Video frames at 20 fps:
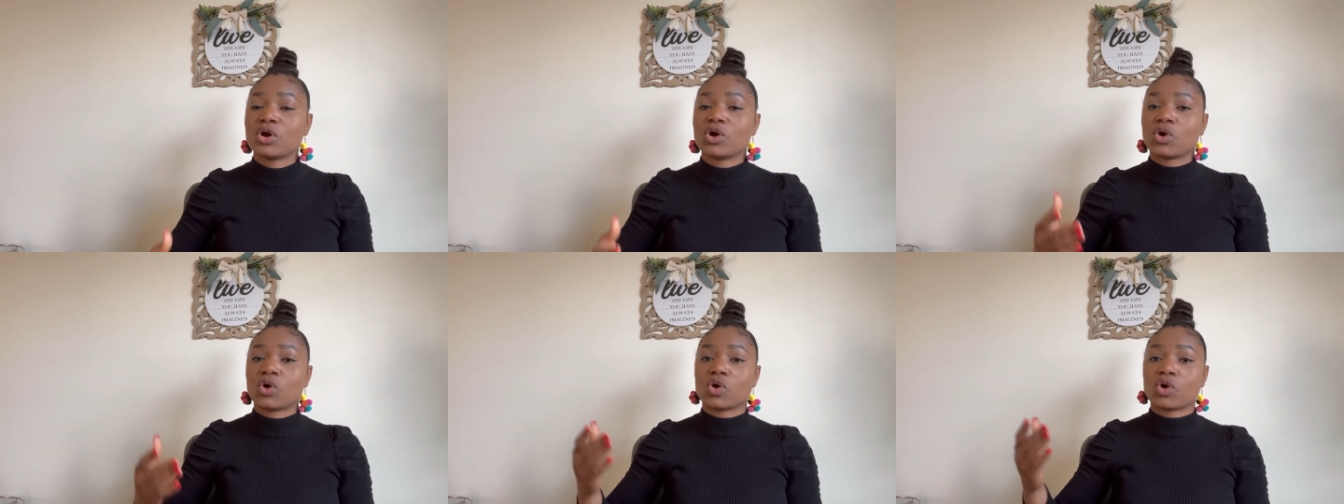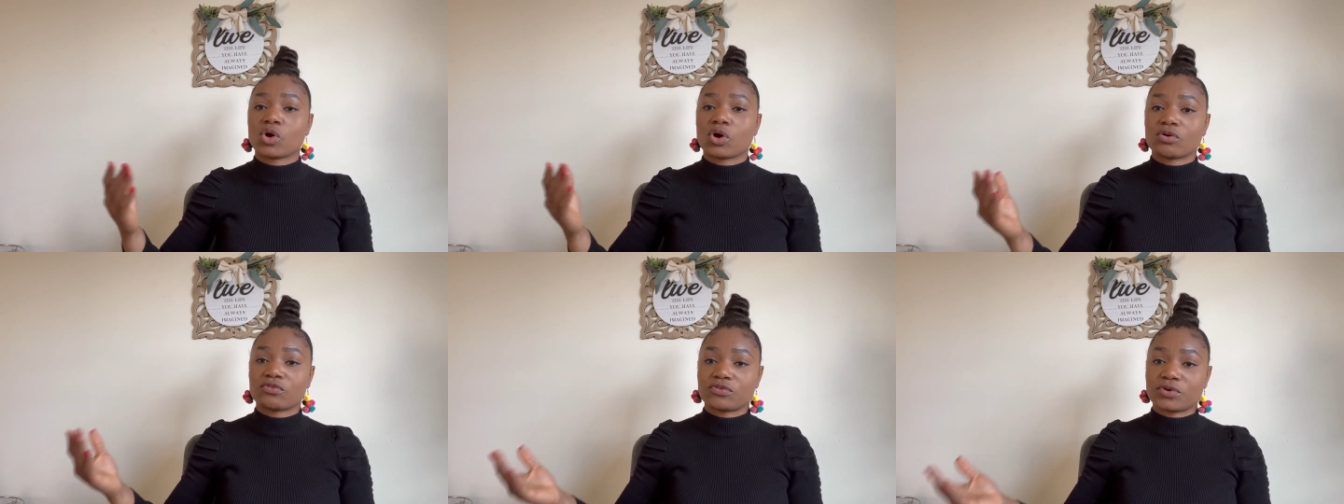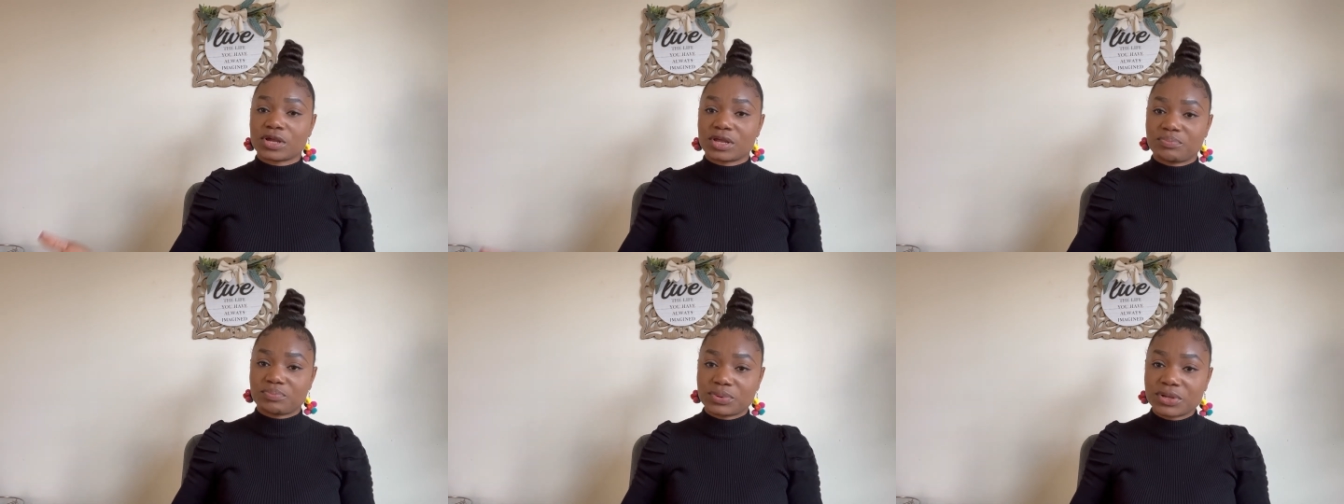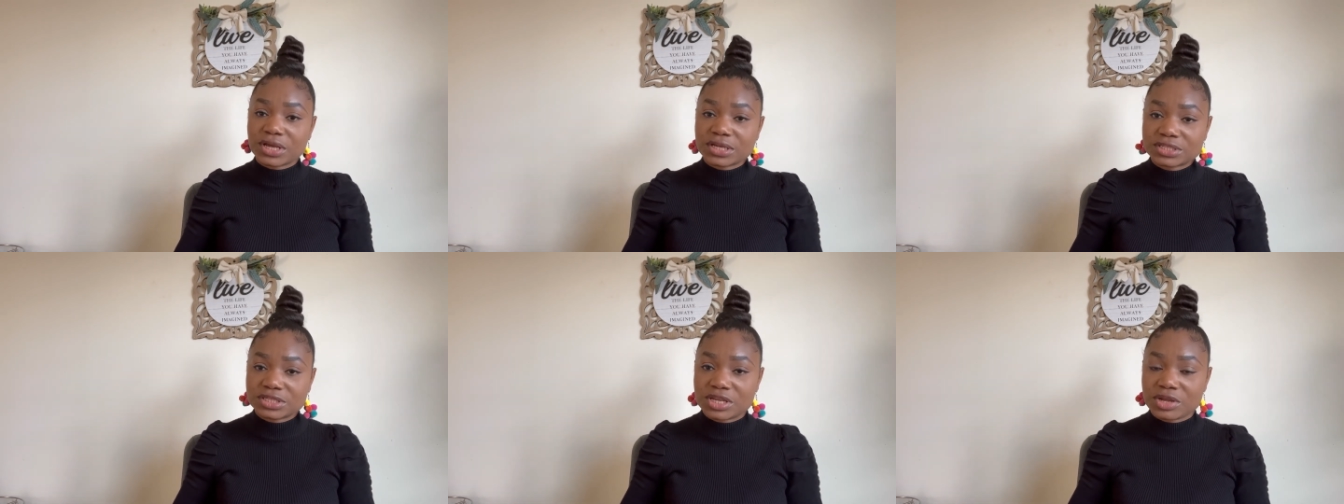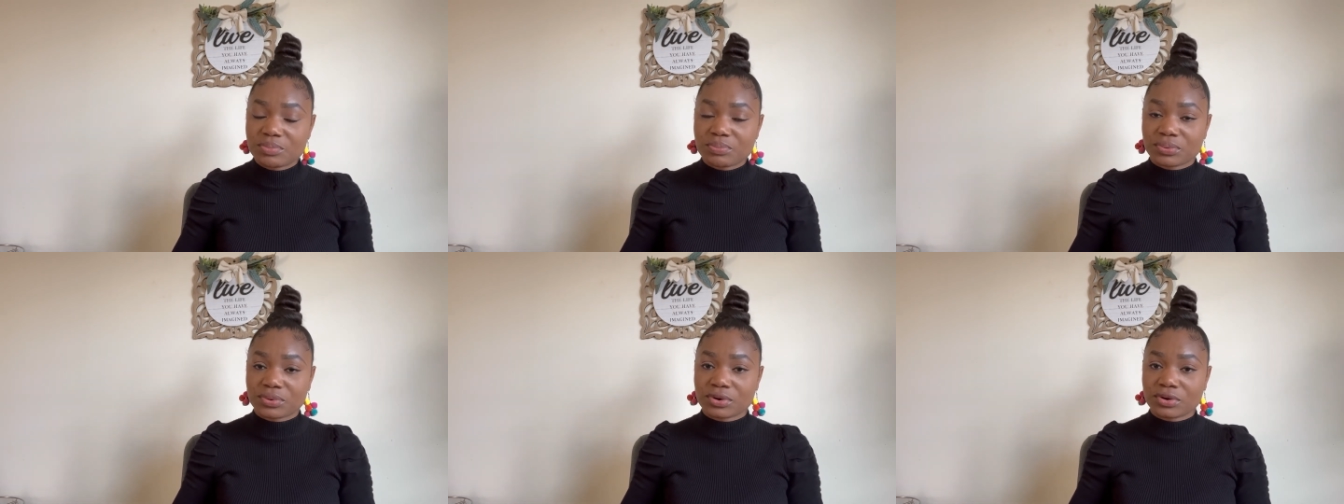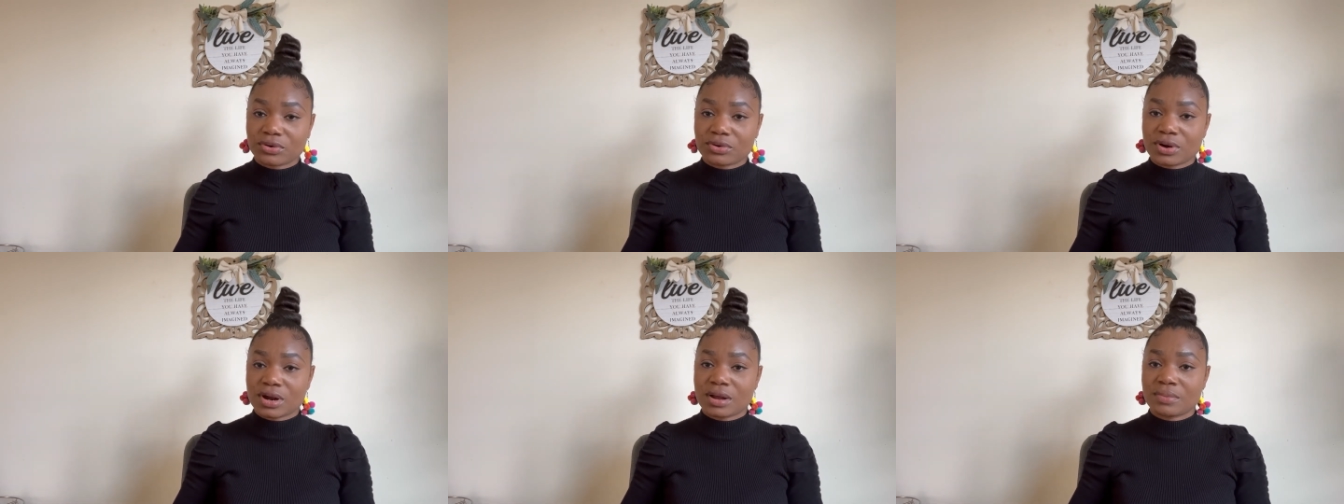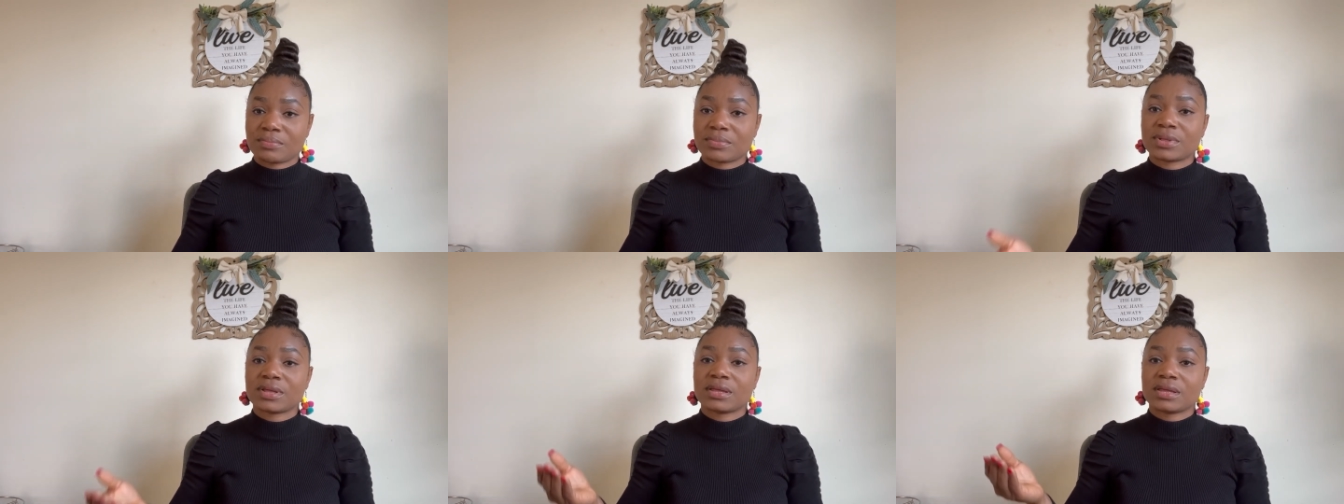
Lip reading: or for a PhD program